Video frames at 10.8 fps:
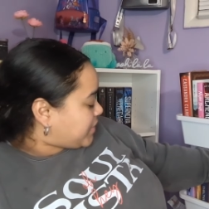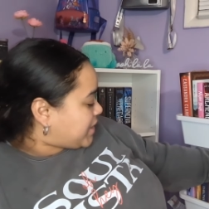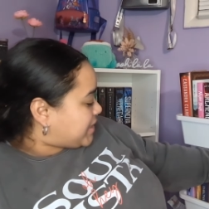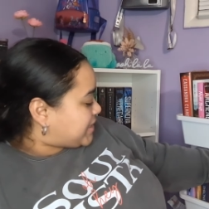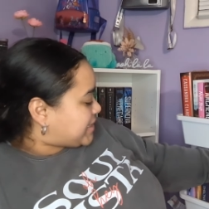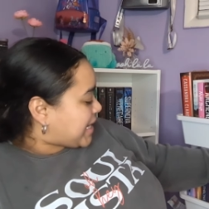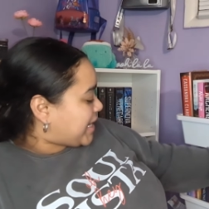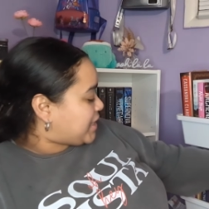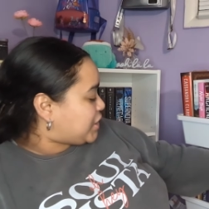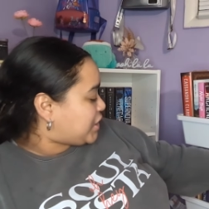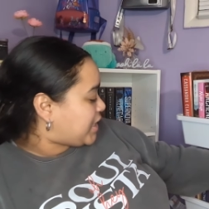A
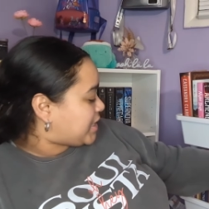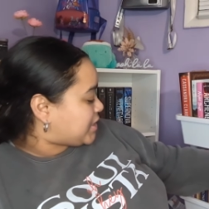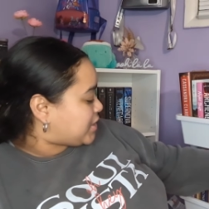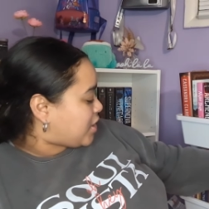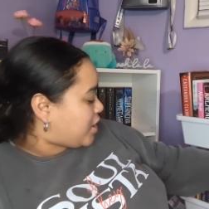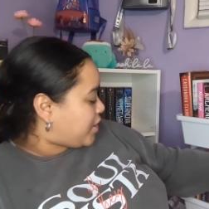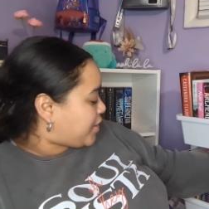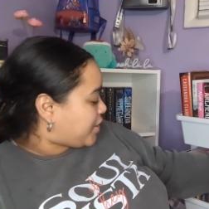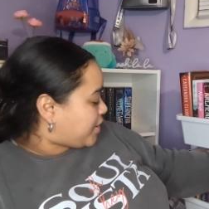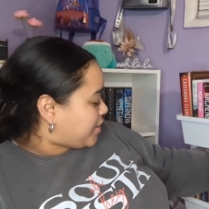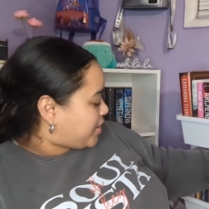second chance
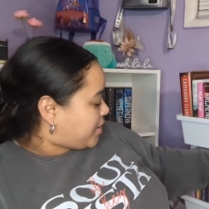author.